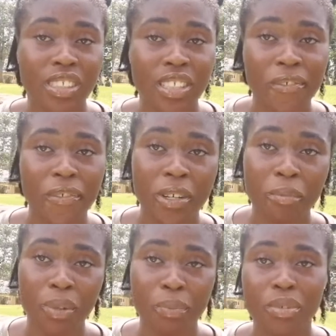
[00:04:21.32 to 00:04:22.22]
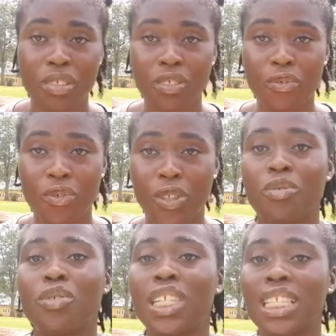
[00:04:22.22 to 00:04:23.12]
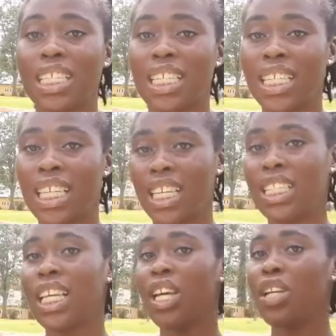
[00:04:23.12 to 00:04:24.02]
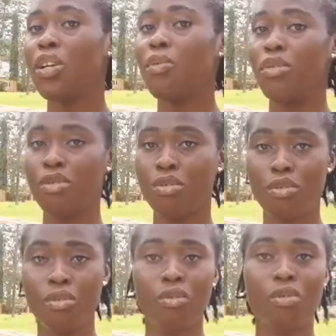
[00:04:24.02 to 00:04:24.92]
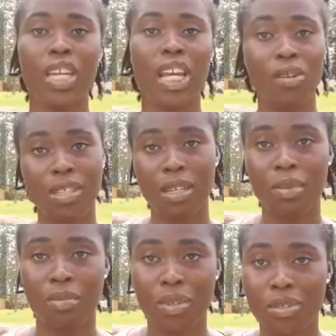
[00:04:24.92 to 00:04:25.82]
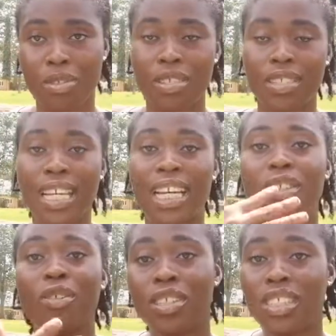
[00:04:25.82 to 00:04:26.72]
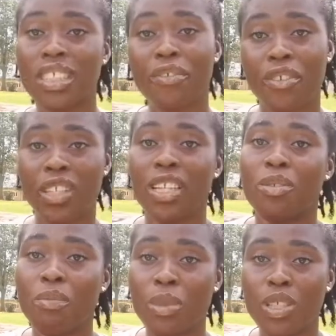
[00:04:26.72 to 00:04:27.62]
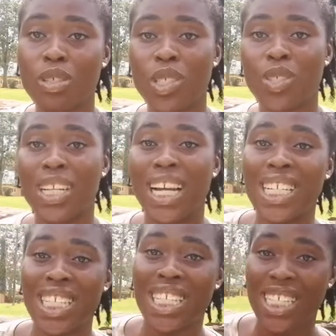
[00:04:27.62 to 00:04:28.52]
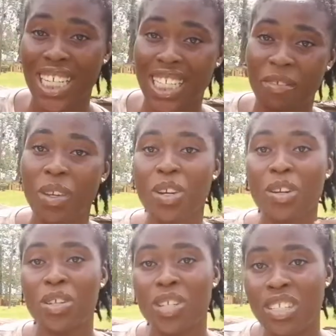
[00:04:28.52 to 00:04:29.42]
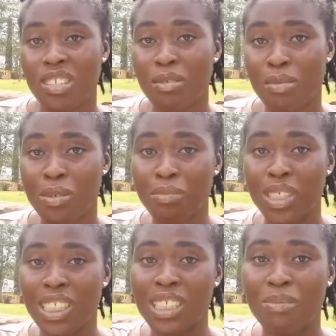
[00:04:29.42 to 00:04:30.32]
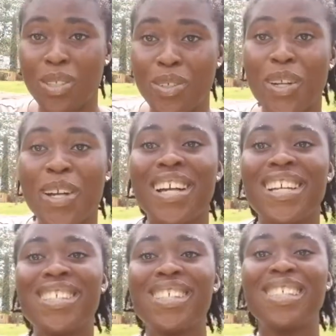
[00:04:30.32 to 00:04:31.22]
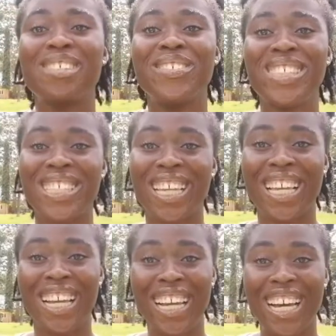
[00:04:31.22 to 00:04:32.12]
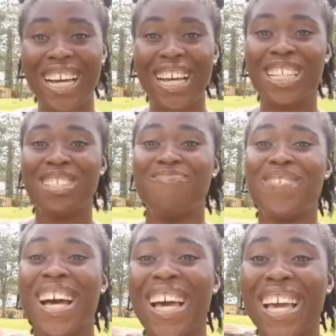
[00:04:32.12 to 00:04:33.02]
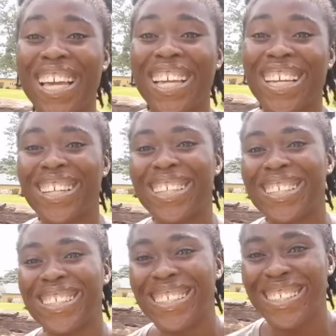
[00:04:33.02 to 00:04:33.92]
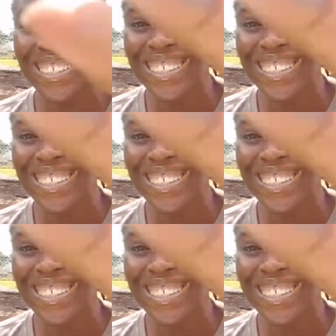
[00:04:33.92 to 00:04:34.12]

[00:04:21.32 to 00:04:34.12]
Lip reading: different purposes for you, just in case you want to know a lot about mini twist and the content I've created on mini twist. You can actually check them through the description box below. So till we meet again guys, bye.